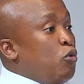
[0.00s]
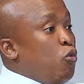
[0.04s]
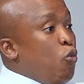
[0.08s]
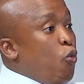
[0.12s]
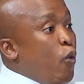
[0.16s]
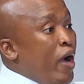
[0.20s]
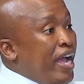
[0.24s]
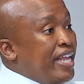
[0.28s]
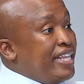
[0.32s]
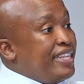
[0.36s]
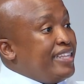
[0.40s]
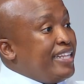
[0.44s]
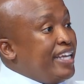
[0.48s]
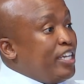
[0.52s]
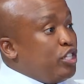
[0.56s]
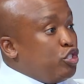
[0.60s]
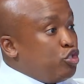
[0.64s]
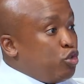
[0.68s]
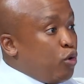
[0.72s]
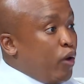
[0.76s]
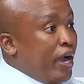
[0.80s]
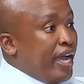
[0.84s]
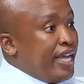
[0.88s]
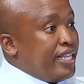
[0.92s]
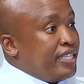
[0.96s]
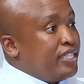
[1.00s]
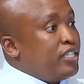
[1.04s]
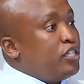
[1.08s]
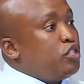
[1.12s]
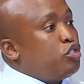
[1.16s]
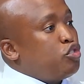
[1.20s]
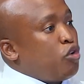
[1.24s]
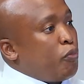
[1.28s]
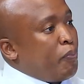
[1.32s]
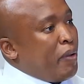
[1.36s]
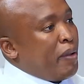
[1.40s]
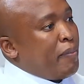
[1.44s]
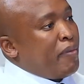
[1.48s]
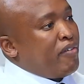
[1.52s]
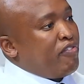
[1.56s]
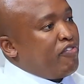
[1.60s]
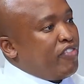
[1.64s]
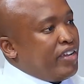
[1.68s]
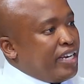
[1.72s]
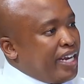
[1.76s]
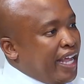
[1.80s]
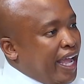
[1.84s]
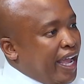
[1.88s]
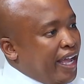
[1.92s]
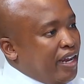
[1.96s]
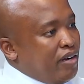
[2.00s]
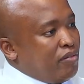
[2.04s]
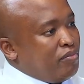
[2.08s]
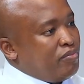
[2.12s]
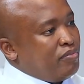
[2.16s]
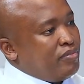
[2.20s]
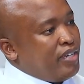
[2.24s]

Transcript: when they joined Sopema Funeral.